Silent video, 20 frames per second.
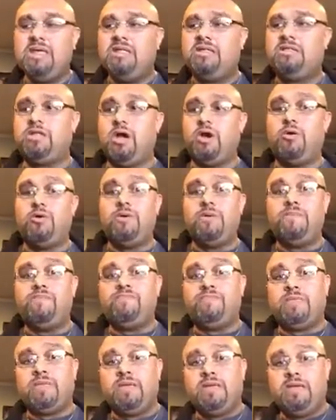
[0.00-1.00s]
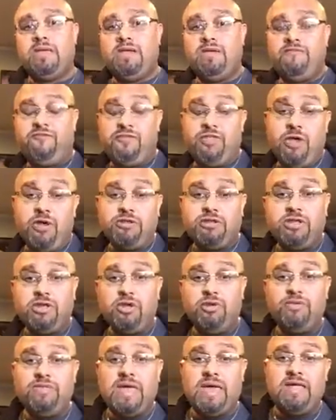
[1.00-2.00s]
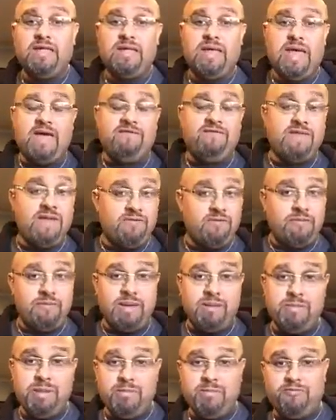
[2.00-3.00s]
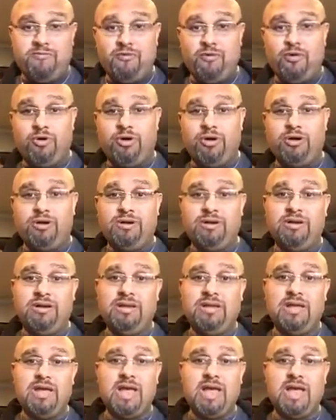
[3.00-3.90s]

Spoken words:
So, and for those of you that have never met me before,